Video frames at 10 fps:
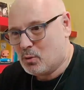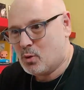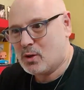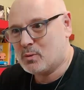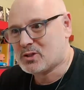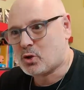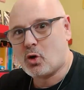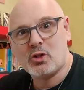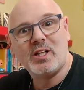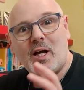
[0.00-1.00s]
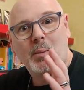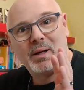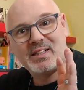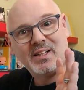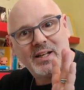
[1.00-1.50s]
what it was called,
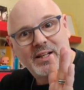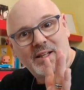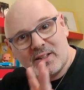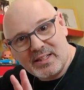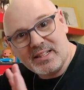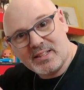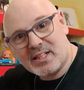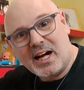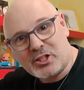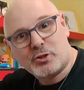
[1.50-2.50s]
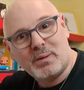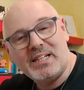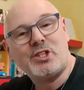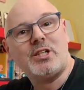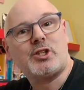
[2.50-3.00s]
but the guys from
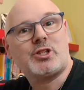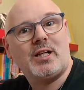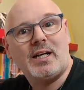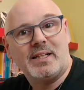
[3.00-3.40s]
Ageless,